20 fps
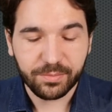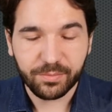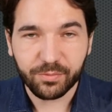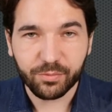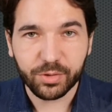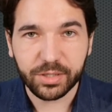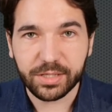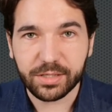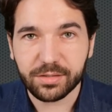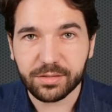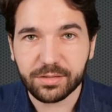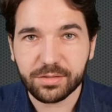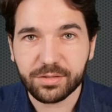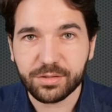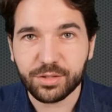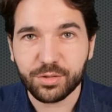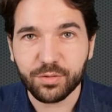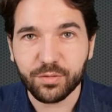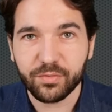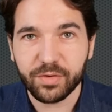Freaking
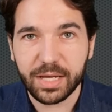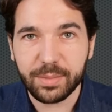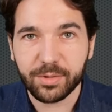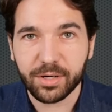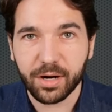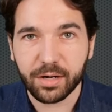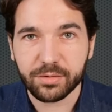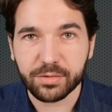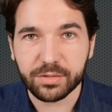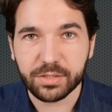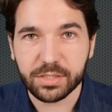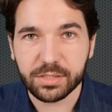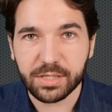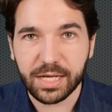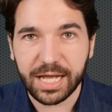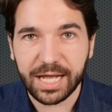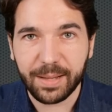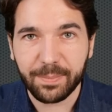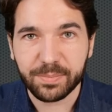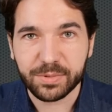two vape cartridges,
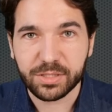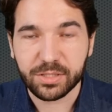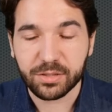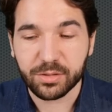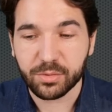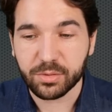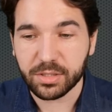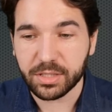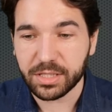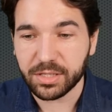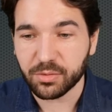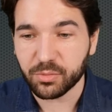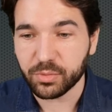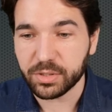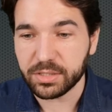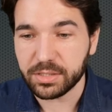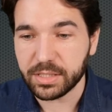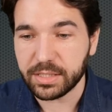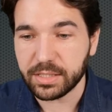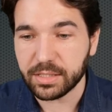absolutely
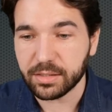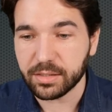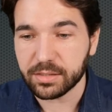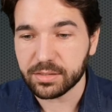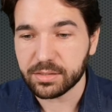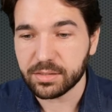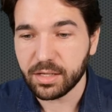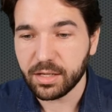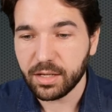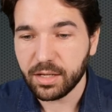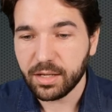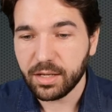ridiculous.